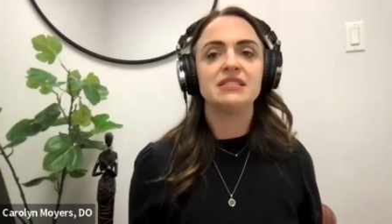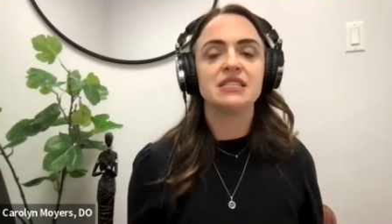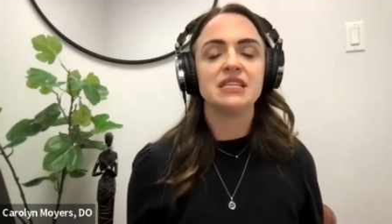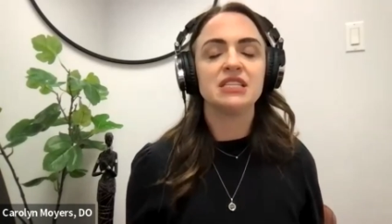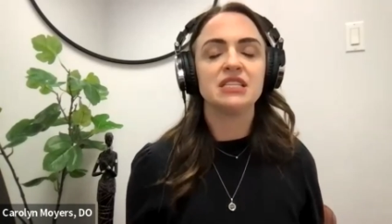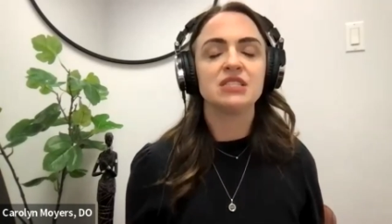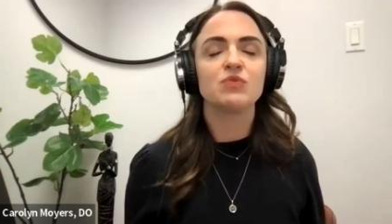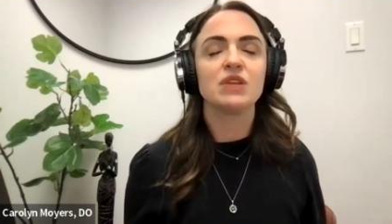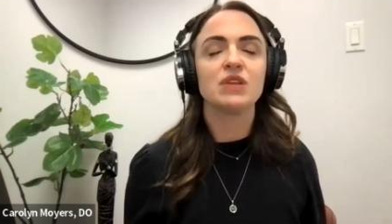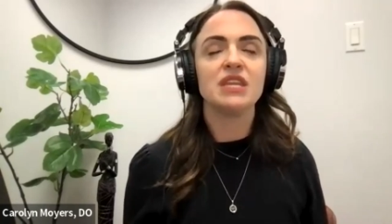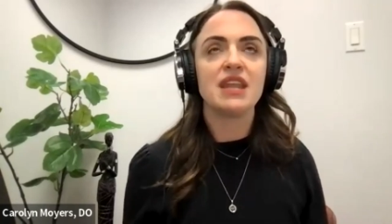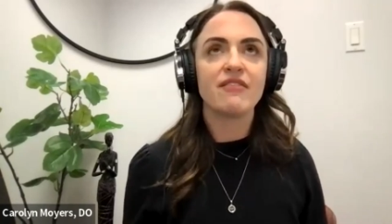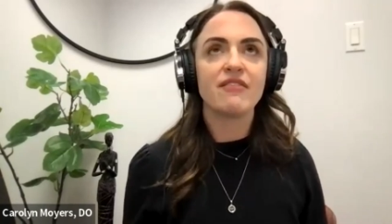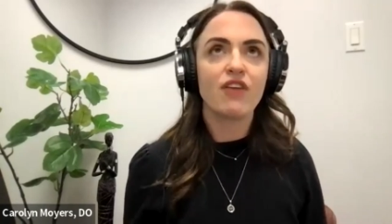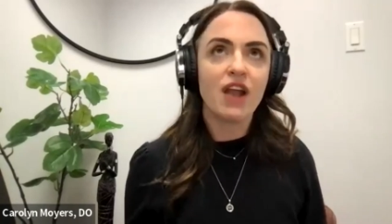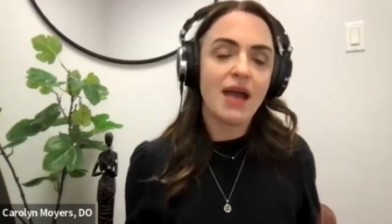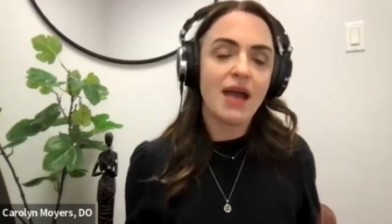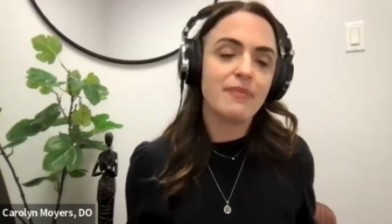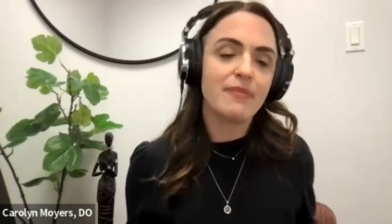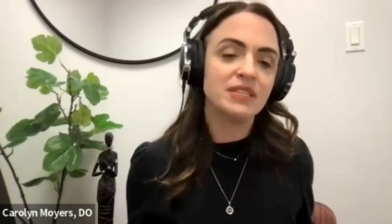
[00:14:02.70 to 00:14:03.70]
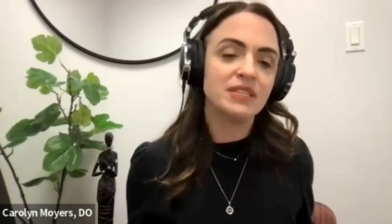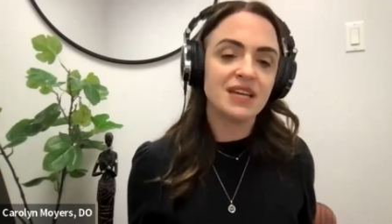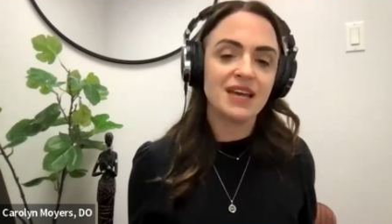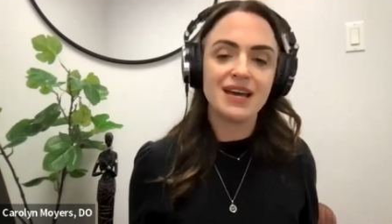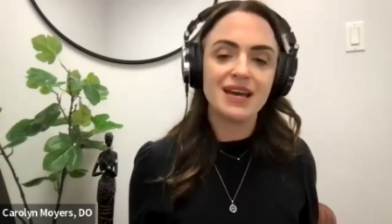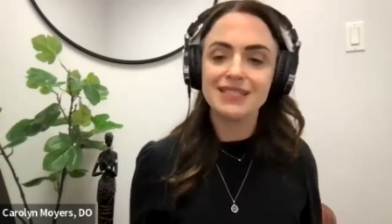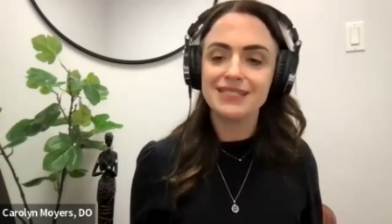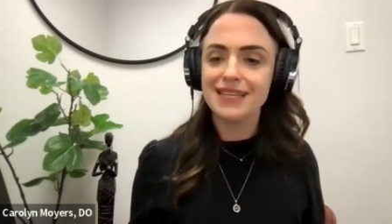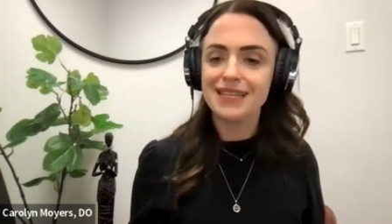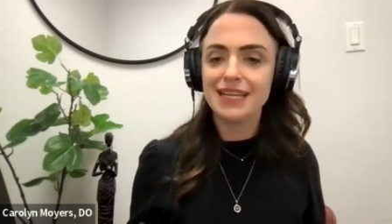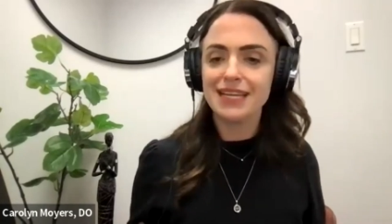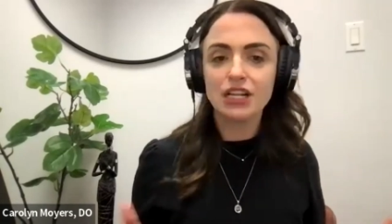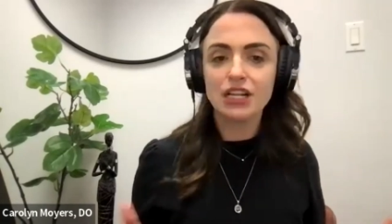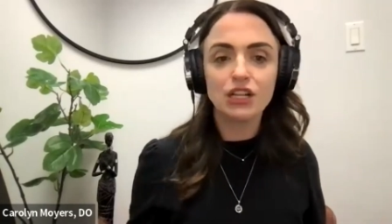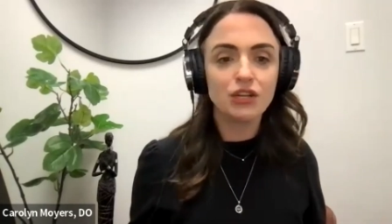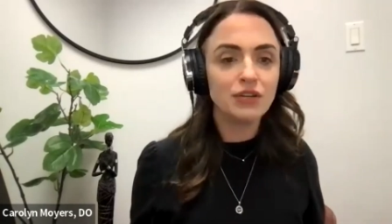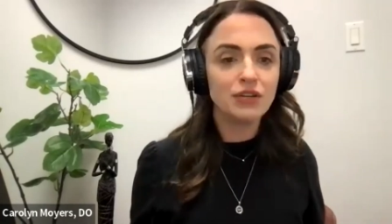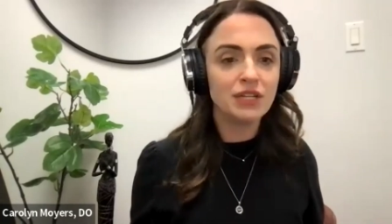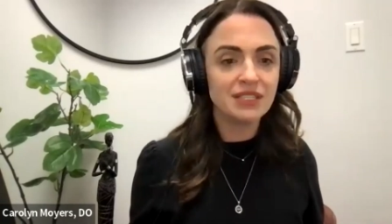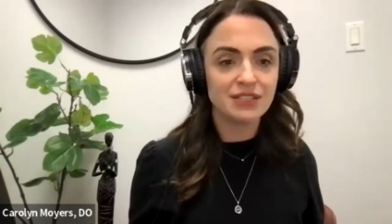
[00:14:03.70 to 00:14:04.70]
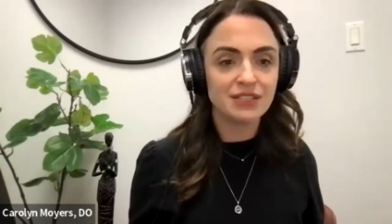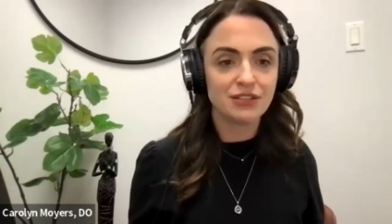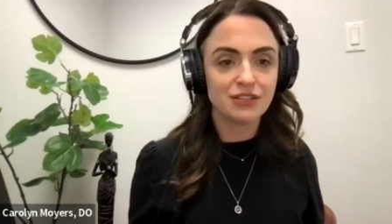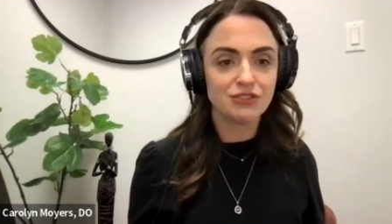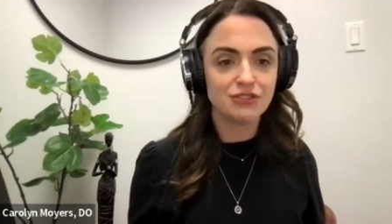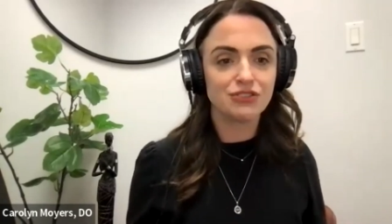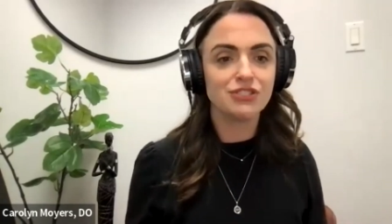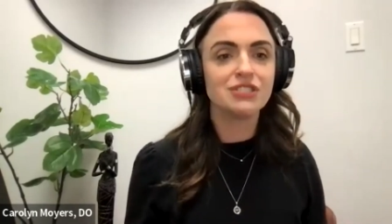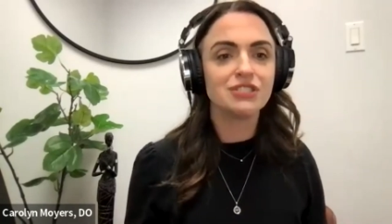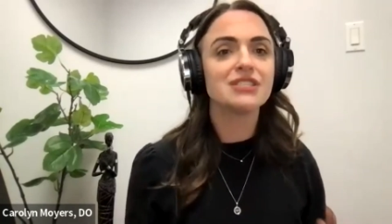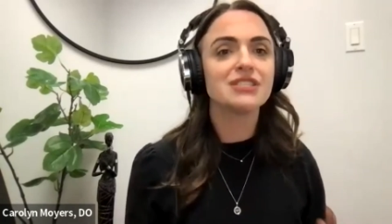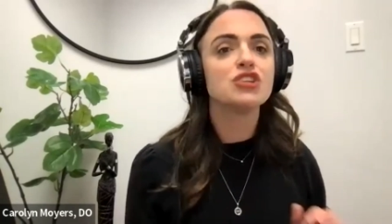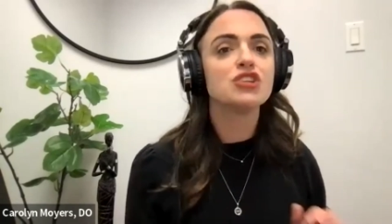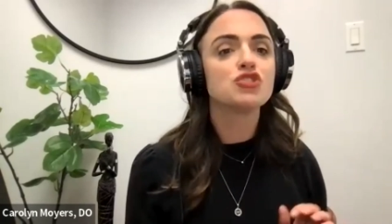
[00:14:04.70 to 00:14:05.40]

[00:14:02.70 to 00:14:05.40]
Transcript: things would never happen to us, including surgeons.